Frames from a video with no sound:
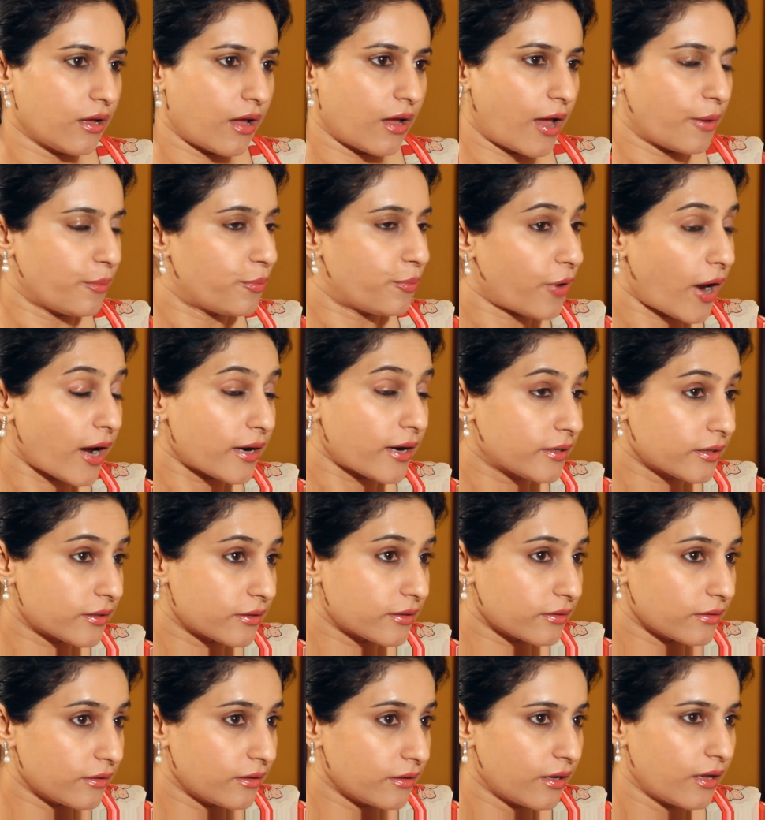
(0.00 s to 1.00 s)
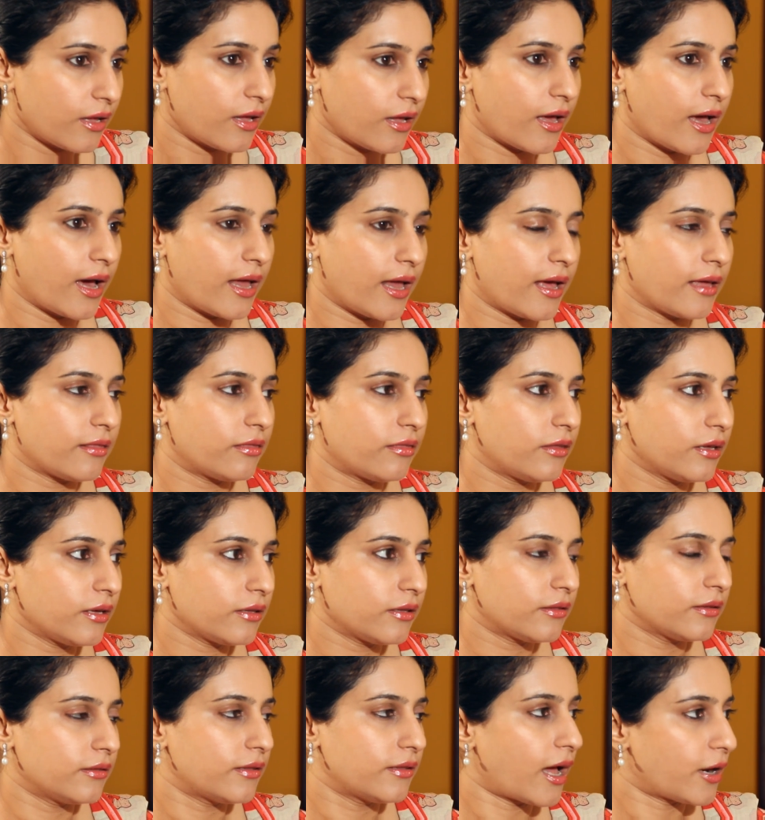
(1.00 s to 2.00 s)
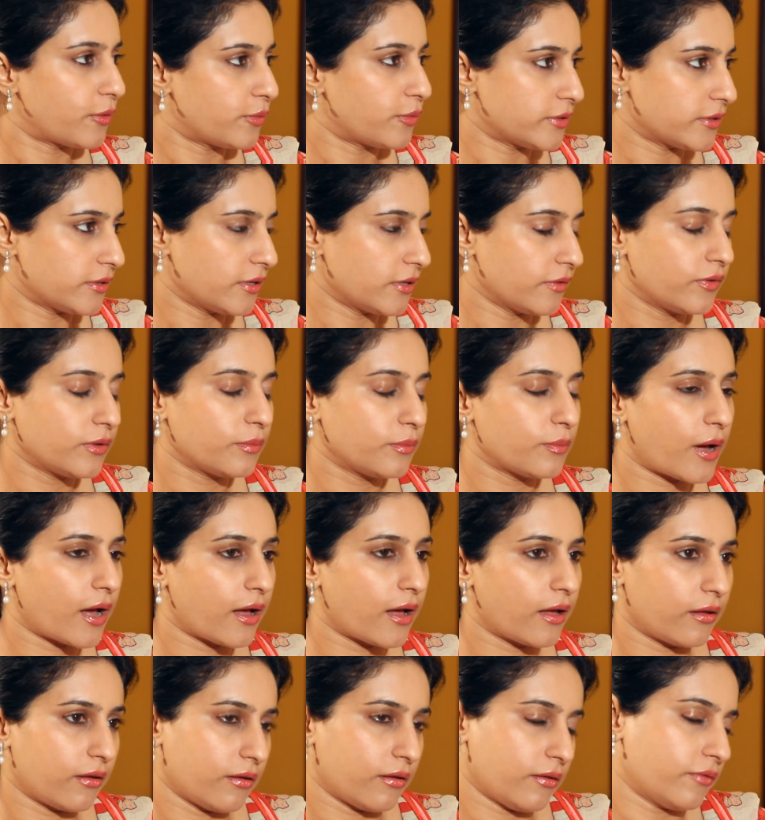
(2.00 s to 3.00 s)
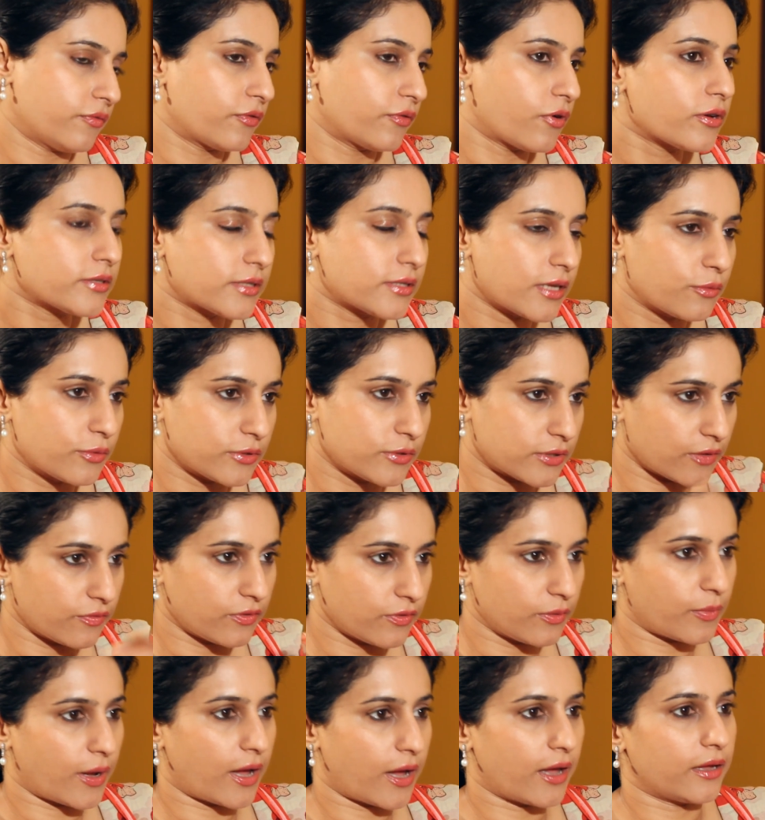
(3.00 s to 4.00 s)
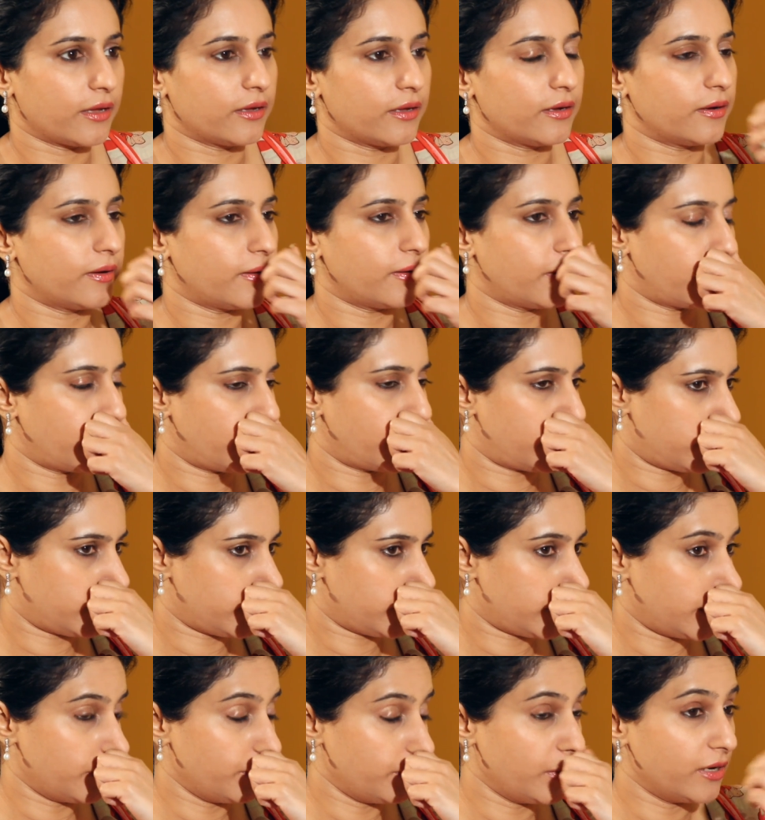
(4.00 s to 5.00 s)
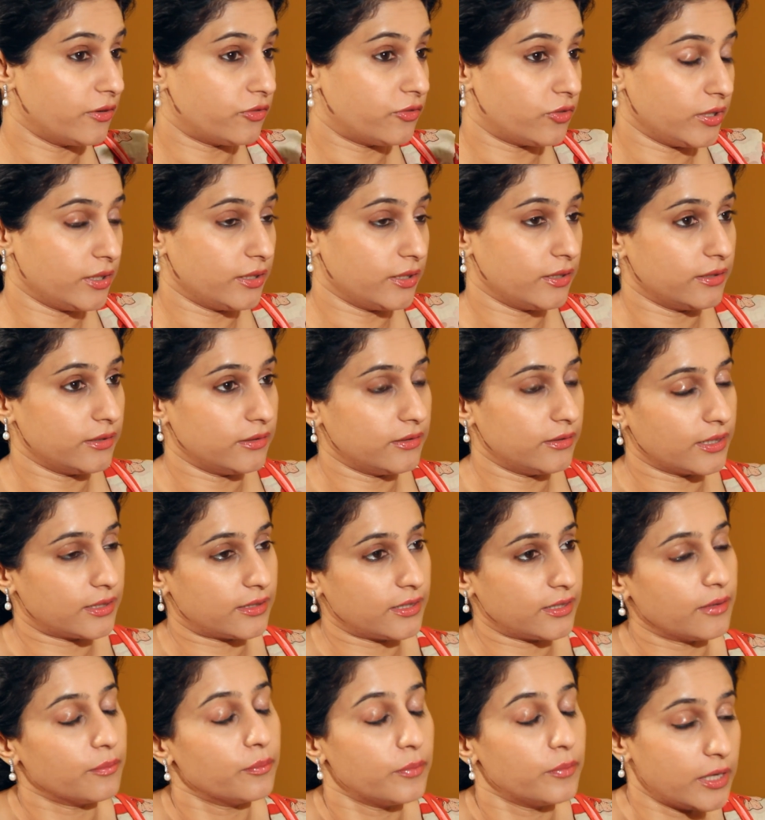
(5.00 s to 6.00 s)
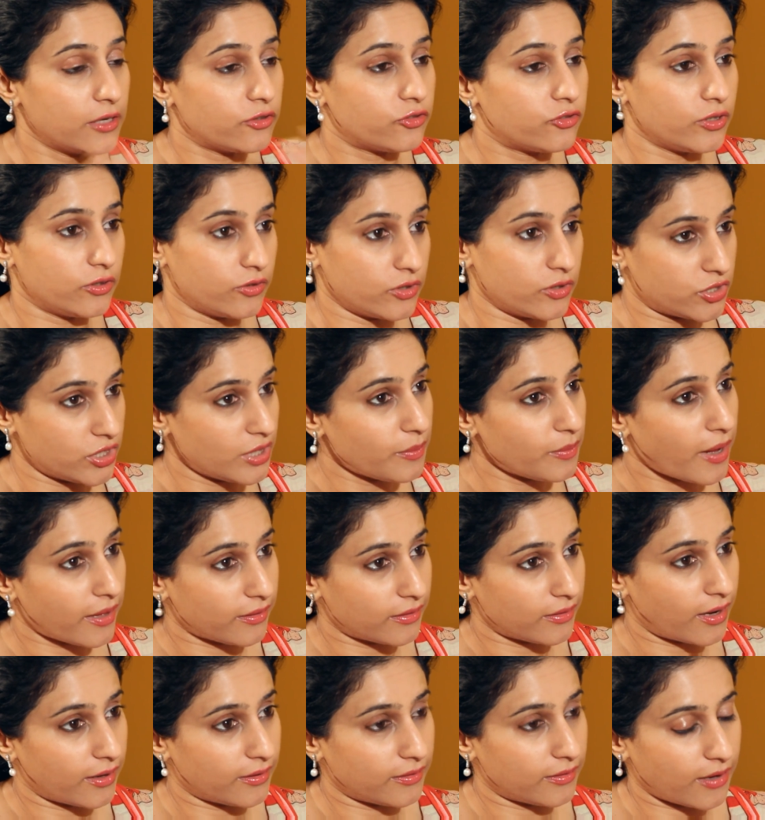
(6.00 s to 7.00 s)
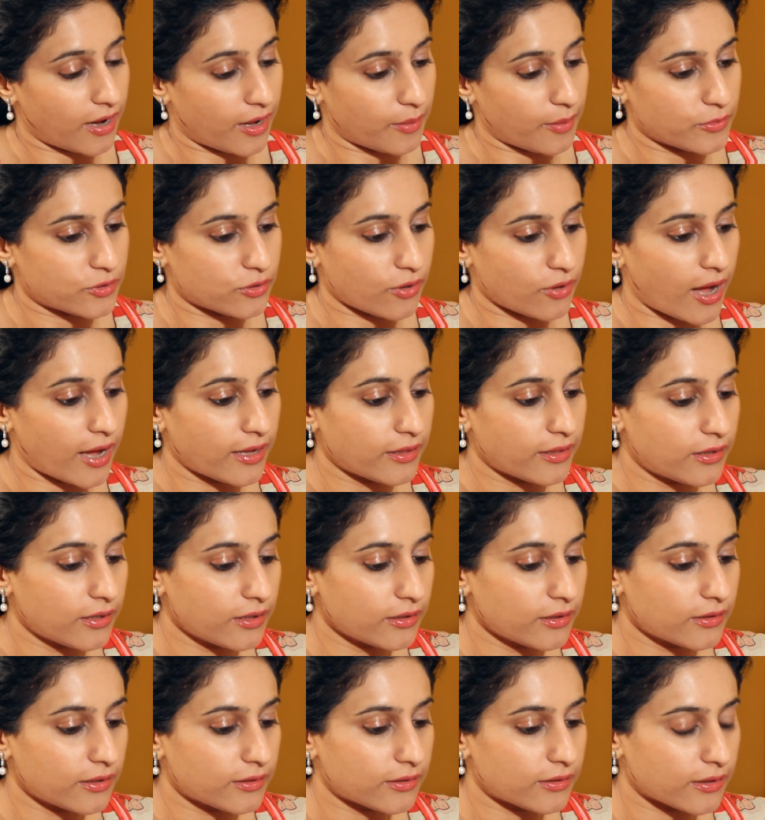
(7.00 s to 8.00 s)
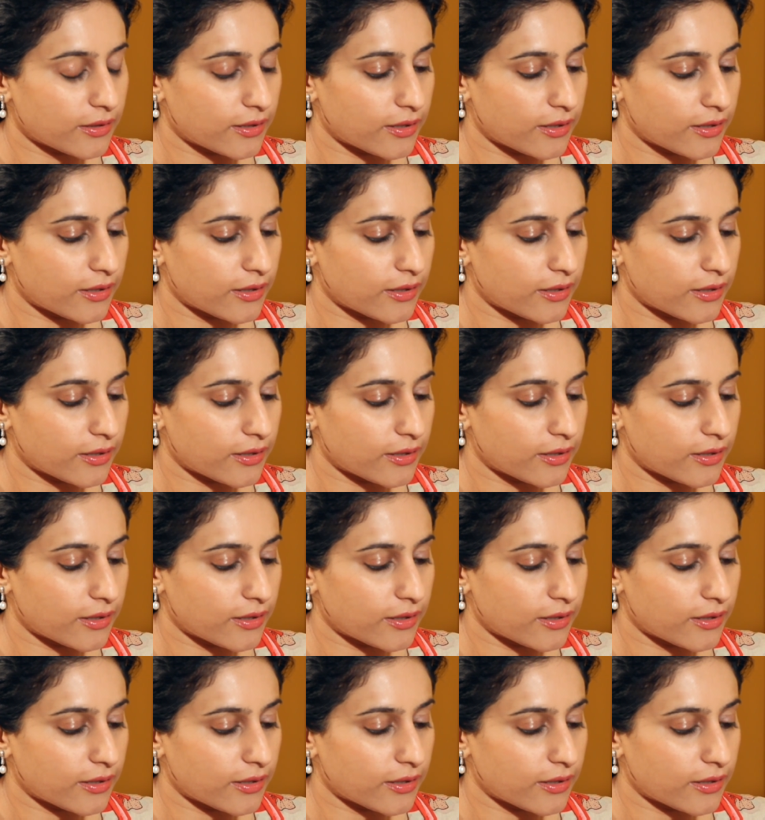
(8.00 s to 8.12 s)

and practical. And I think that was given by, of course, that was given by the military regime at that time. So I think that